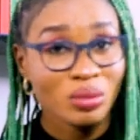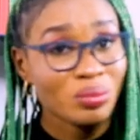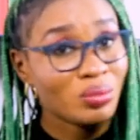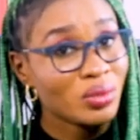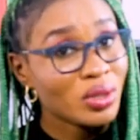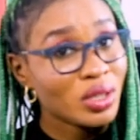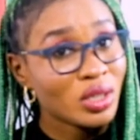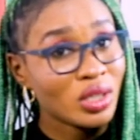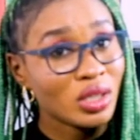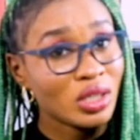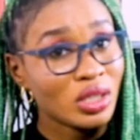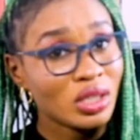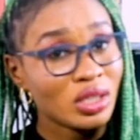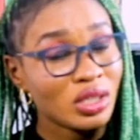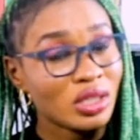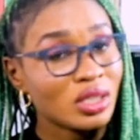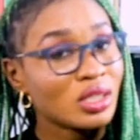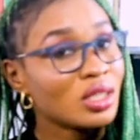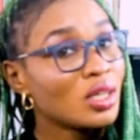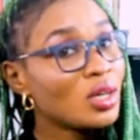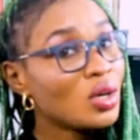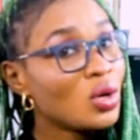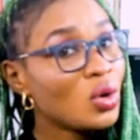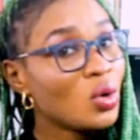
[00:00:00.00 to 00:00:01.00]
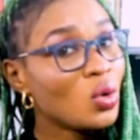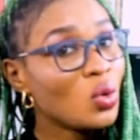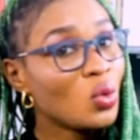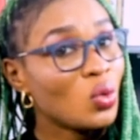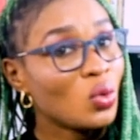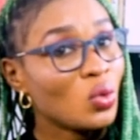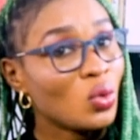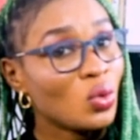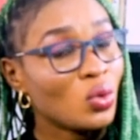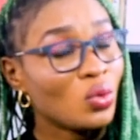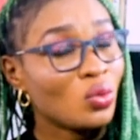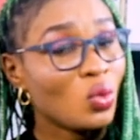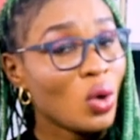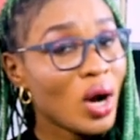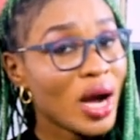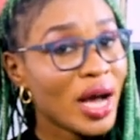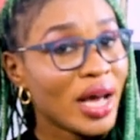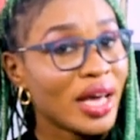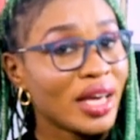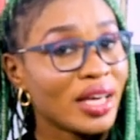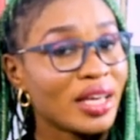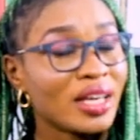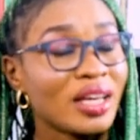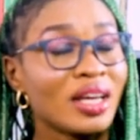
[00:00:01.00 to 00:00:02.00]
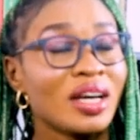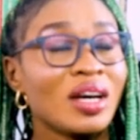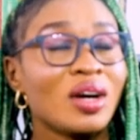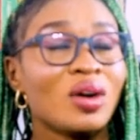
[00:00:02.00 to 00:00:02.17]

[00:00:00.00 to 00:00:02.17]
Because why?